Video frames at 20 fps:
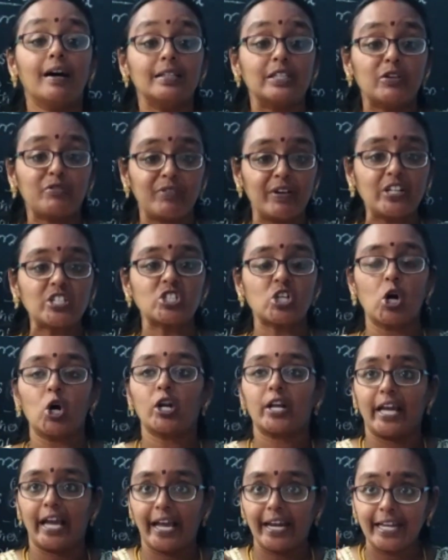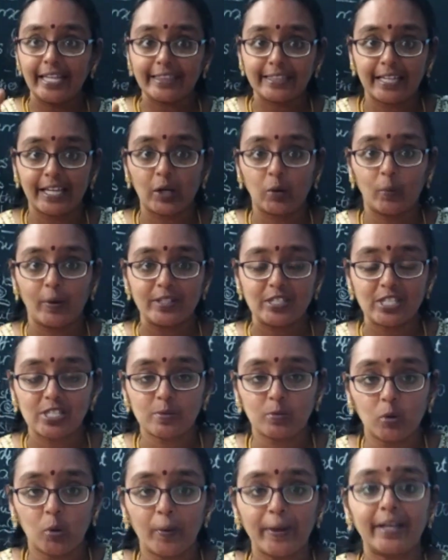the fish or anything which is
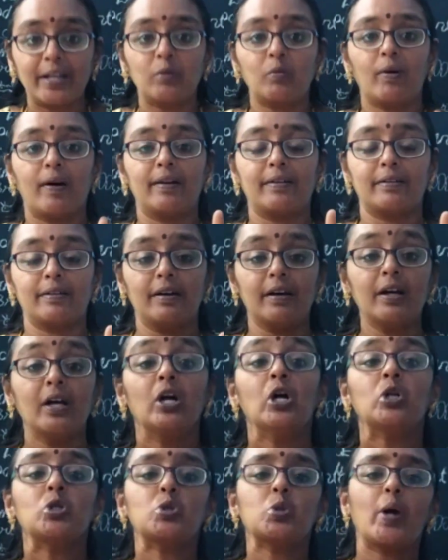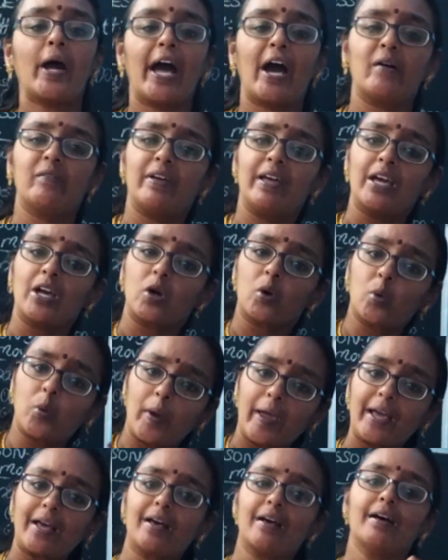moving in water to have a
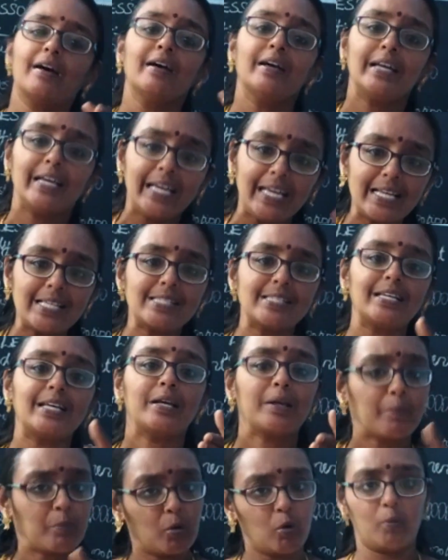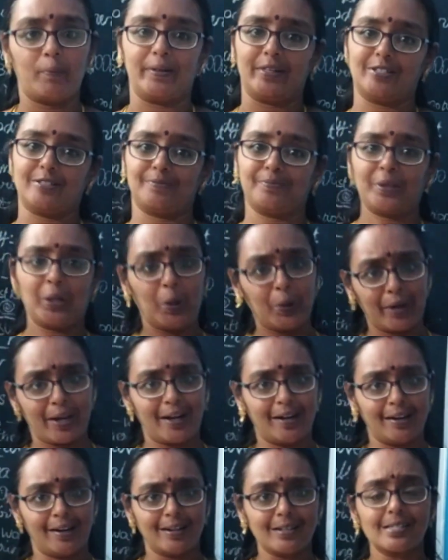quick, easy movement.
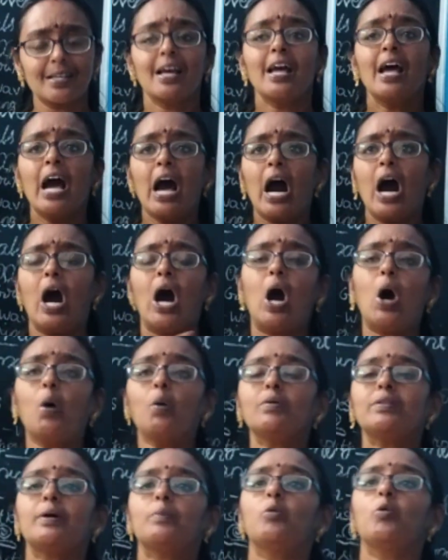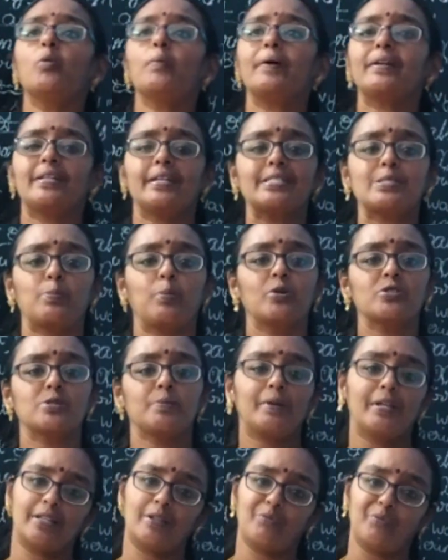Okay, dears? How the movement is
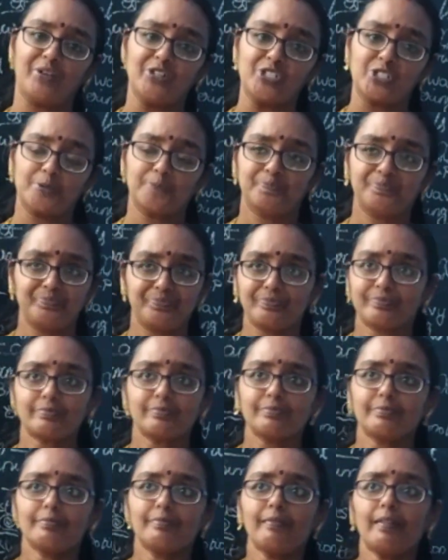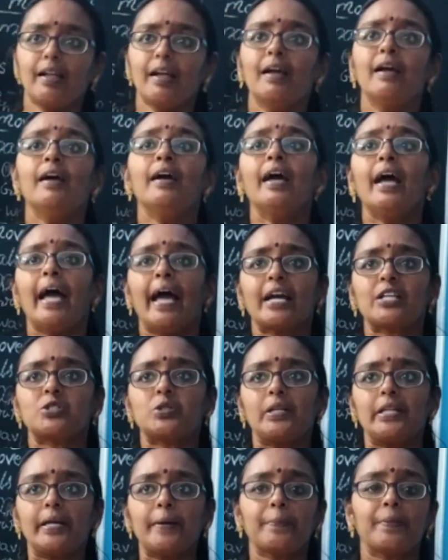possible in the fish?
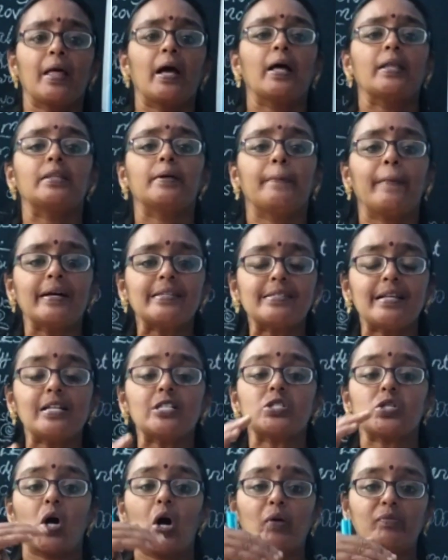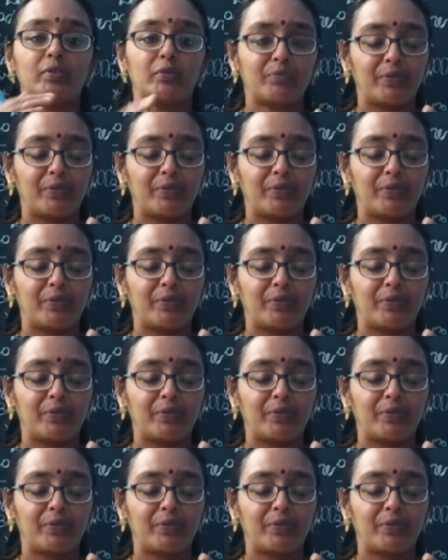Actually, the muscles of the